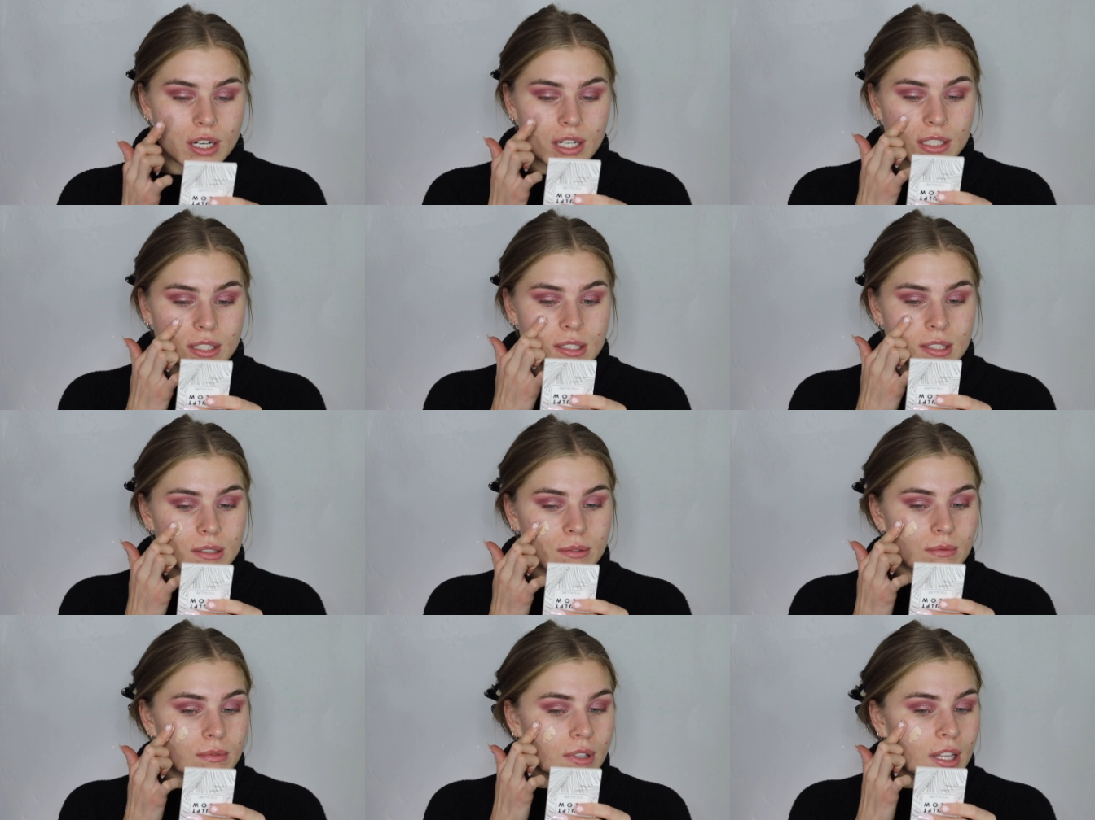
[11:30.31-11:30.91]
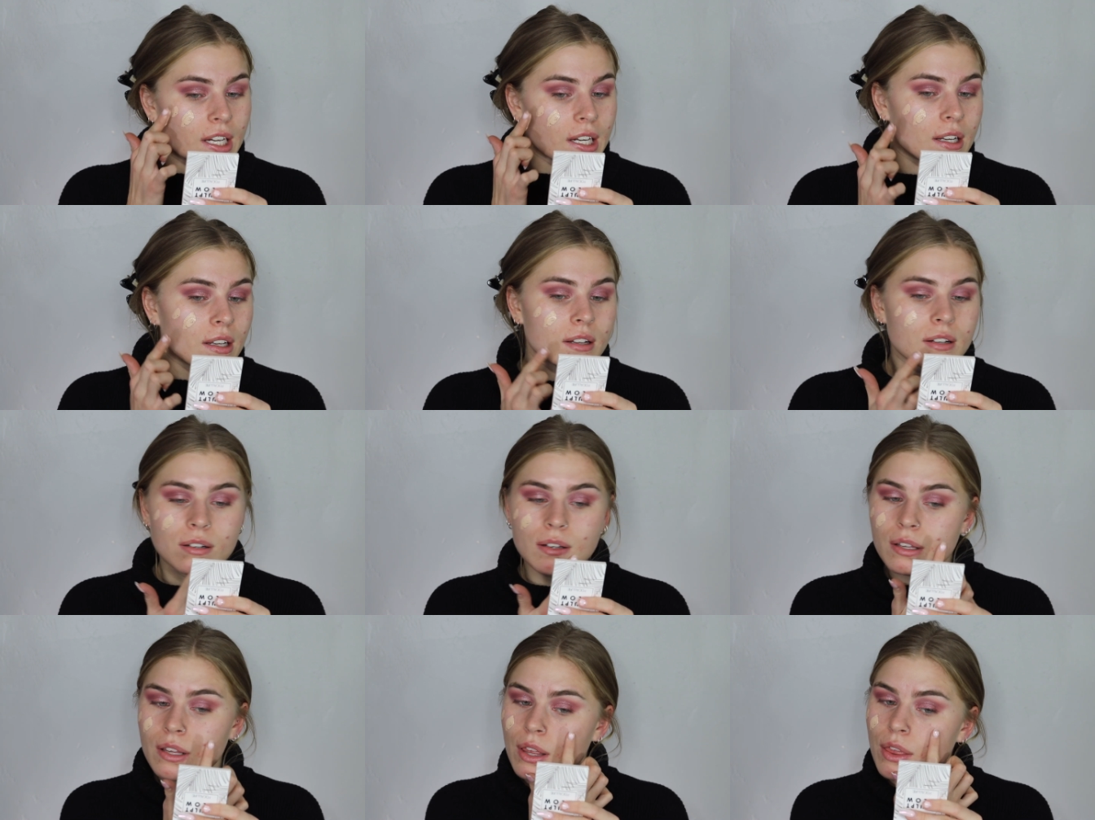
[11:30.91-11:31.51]
It's like
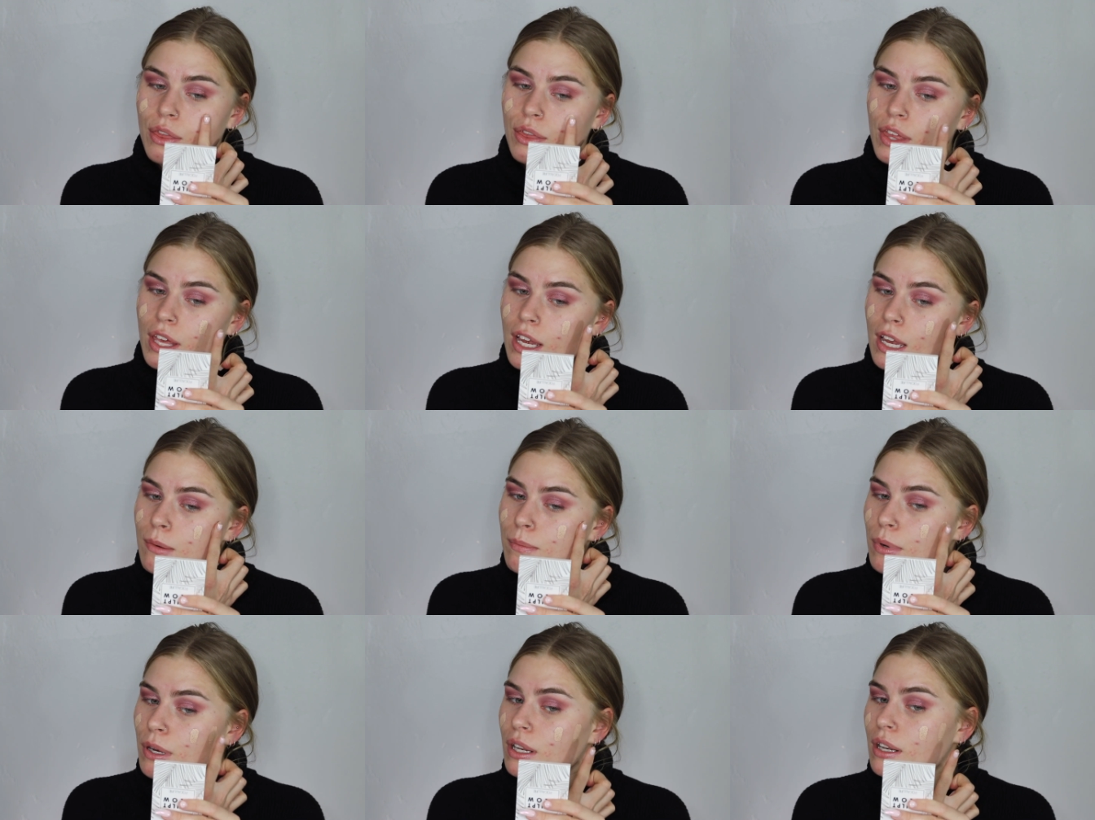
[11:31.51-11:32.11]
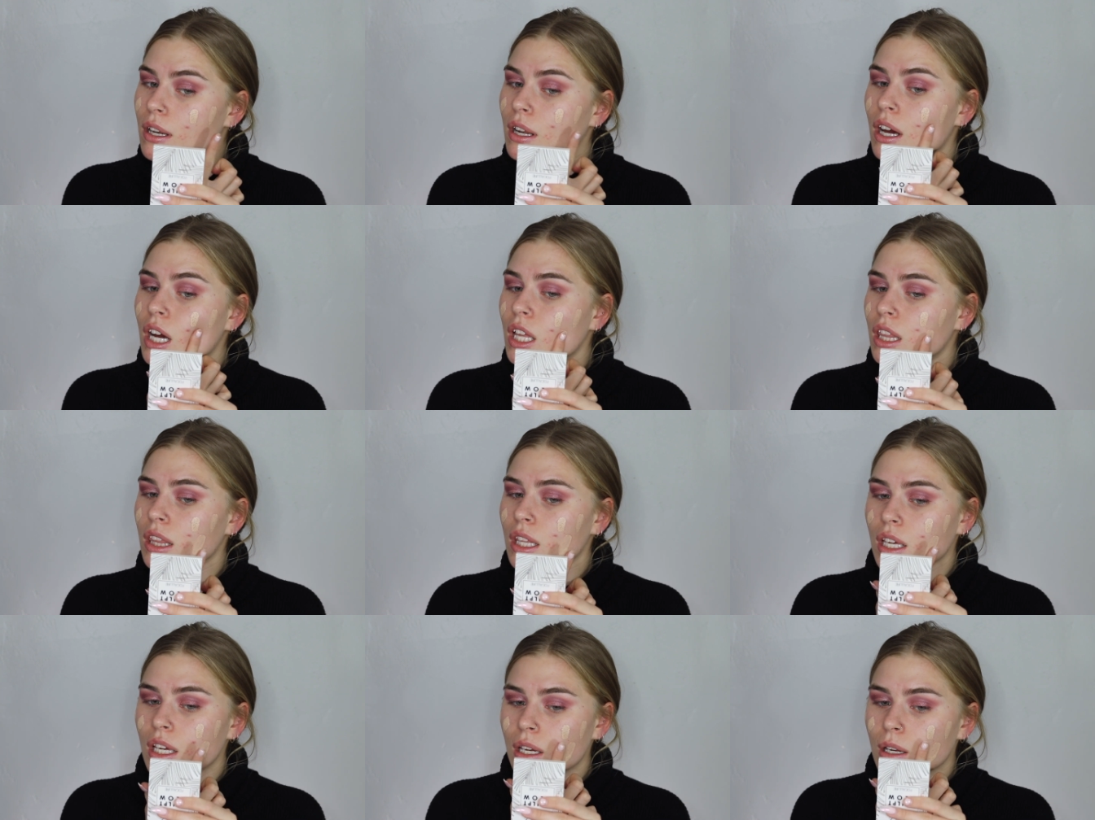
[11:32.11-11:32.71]
thick but
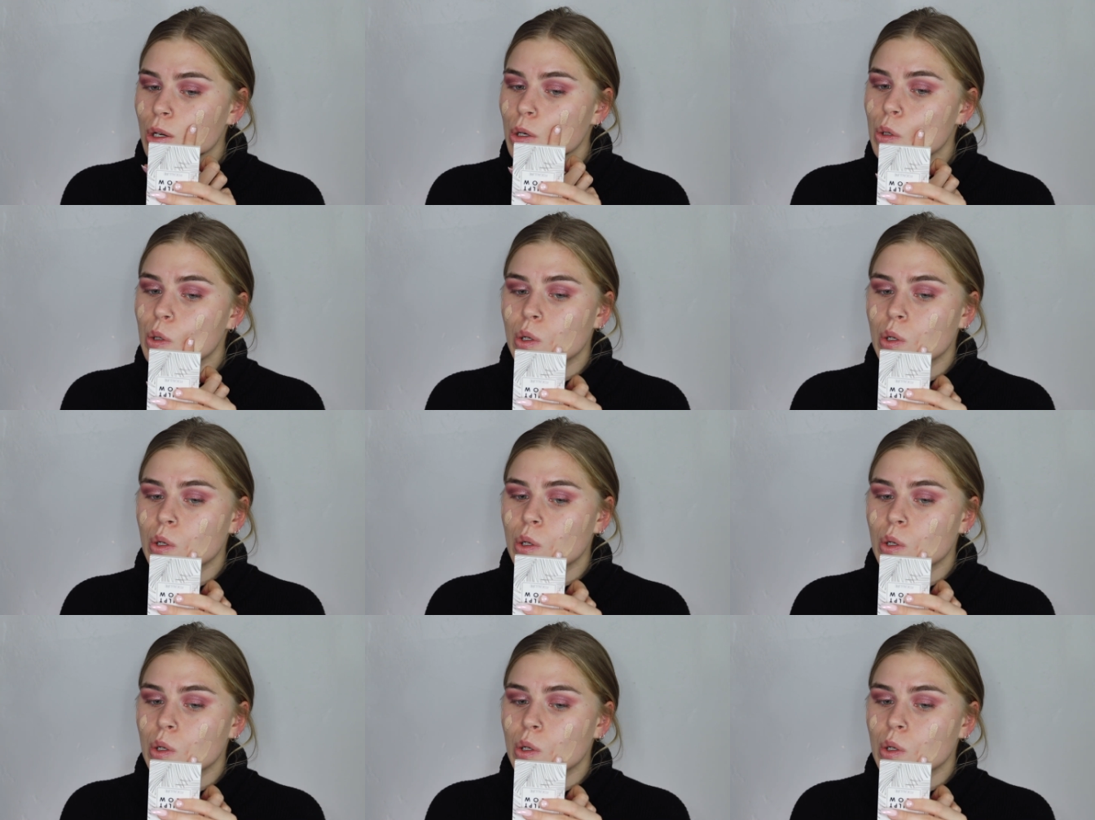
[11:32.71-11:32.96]
not thick.